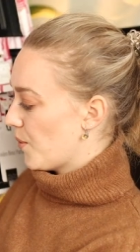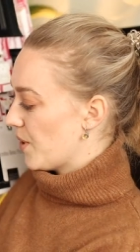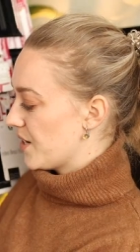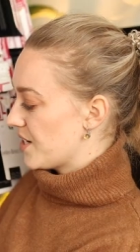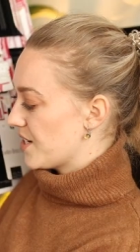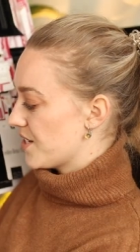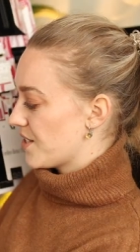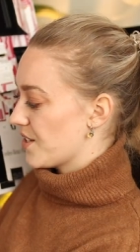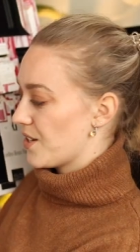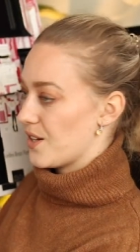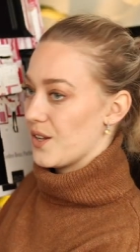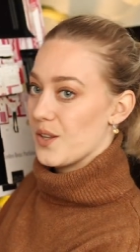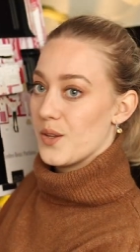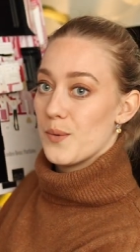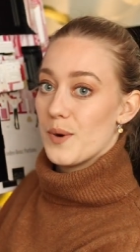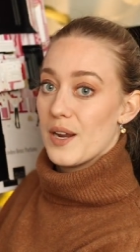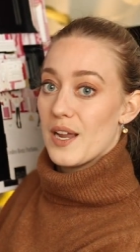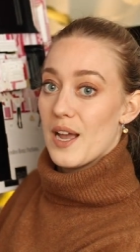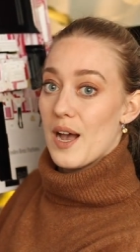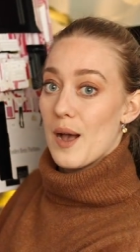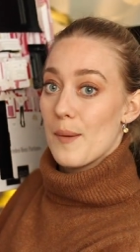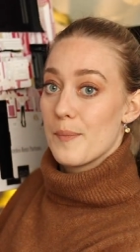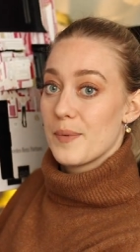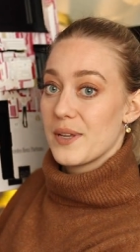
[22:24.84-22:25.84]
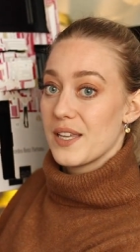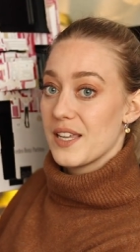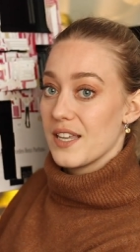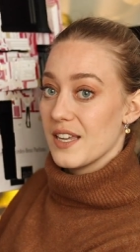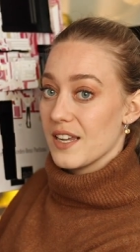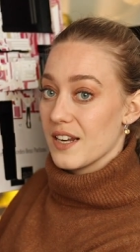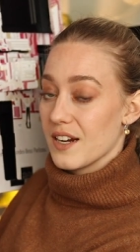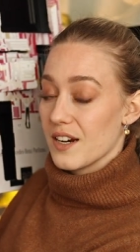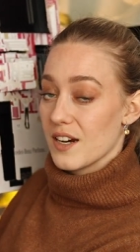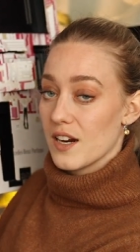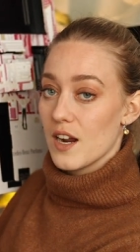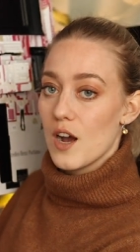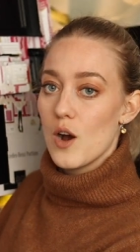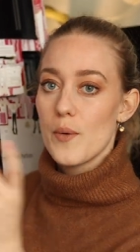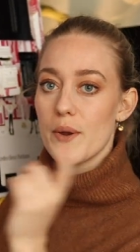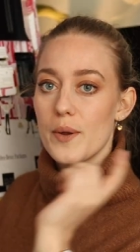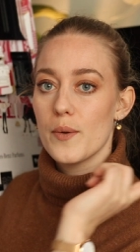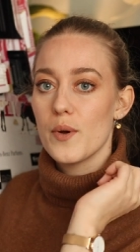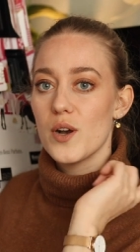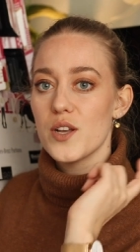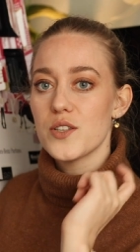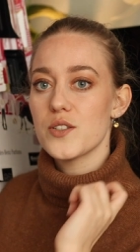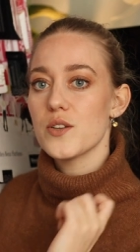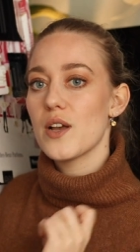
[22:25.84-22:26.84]
which is all the way up here. Oh,
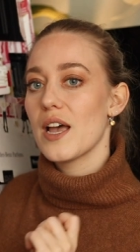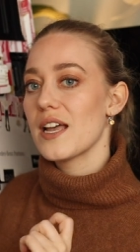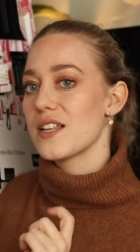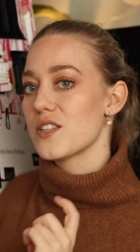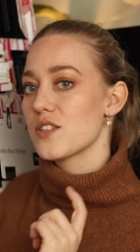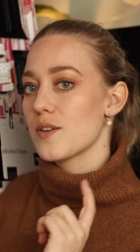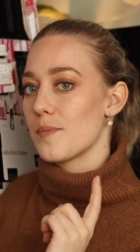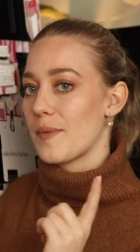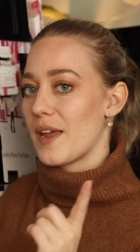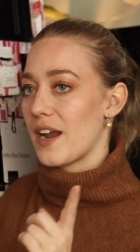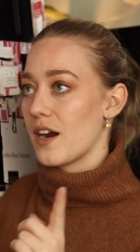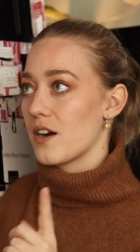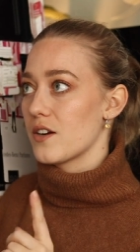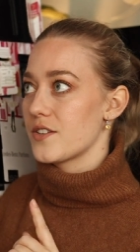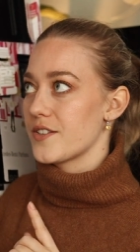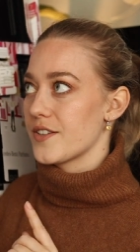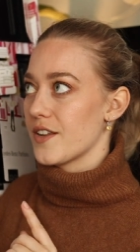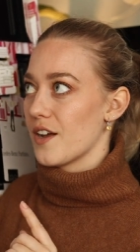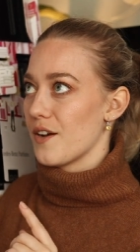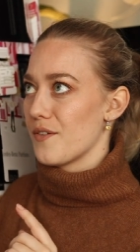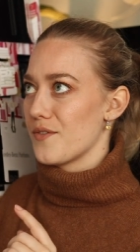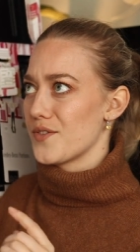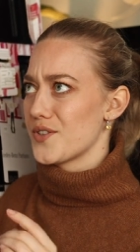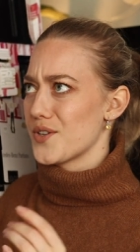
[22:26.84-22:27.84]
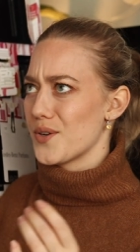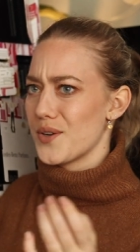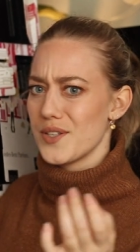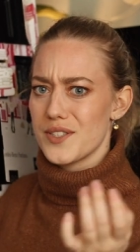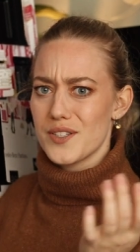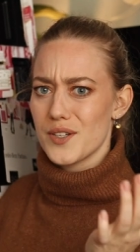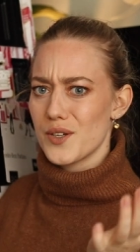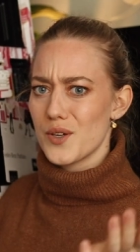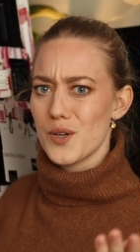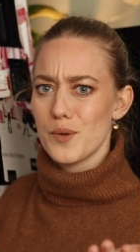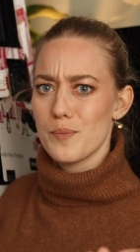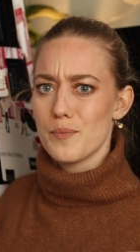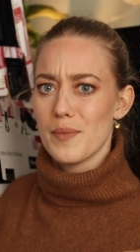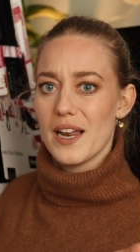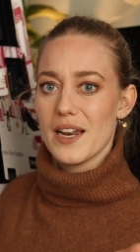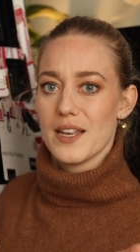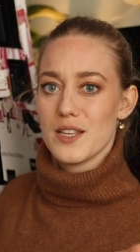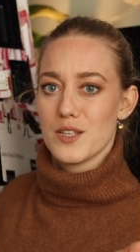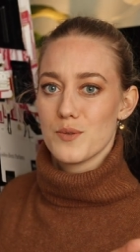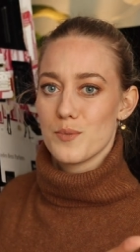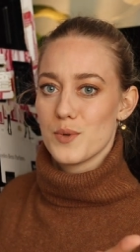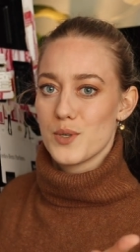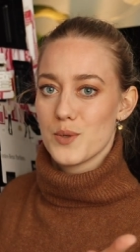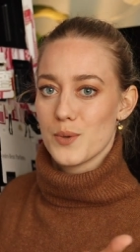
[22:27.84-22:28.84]
and we also had some hair stuff, so it's a good
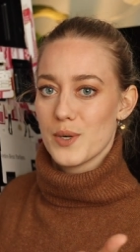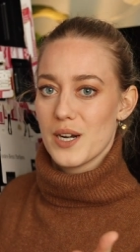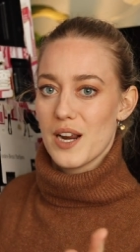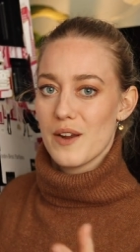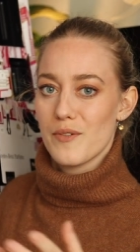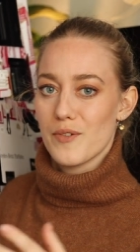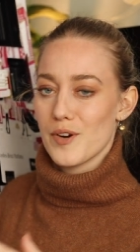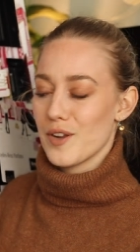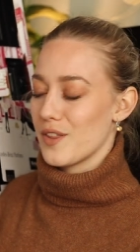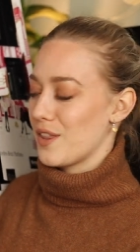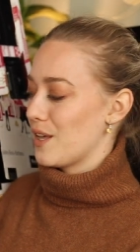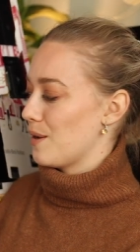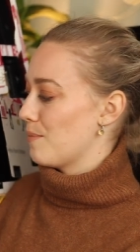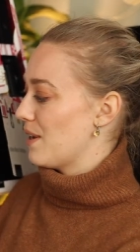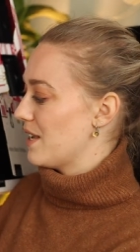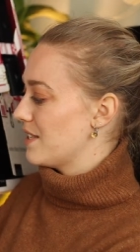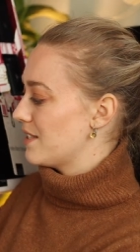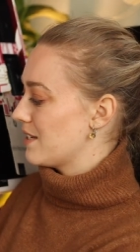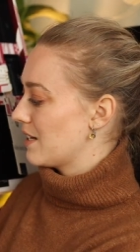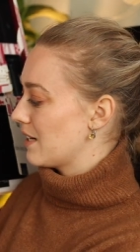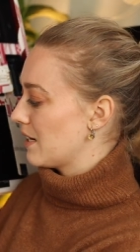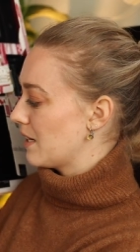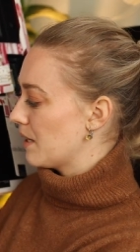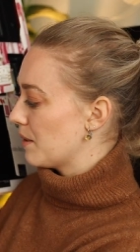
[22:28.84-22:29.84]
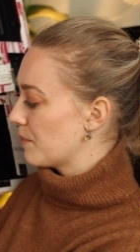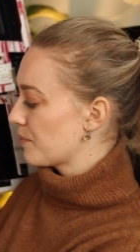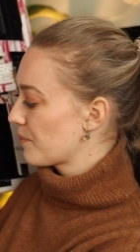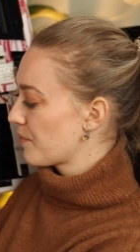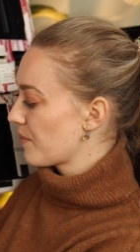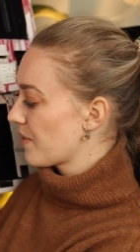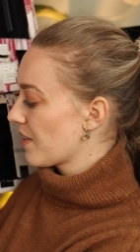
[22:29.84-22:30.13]
balance between everything, basically.